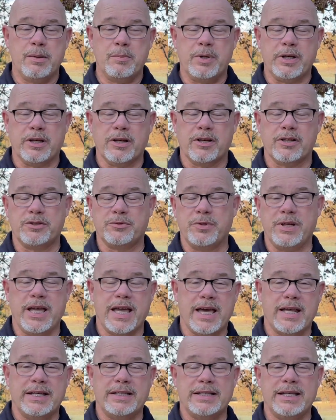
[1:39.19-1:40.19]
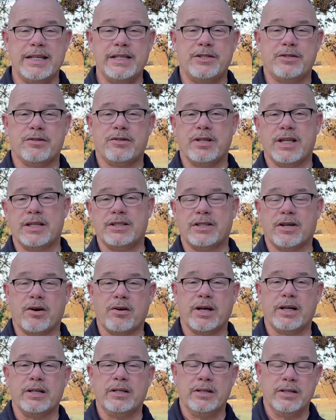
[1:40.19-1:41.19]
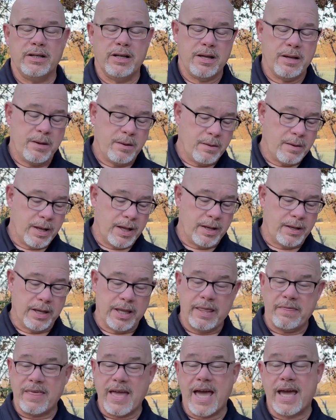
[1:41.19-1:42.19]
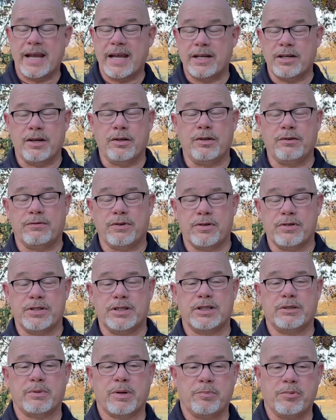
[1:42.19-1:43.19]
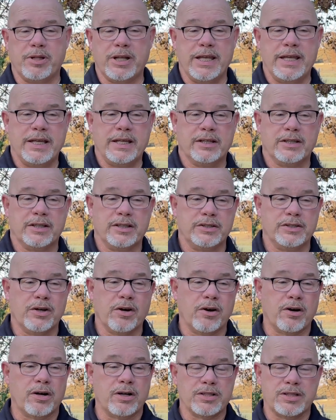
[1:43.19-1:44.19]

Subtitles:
because we had a teacher that taught it that and other verses by playing the guitar.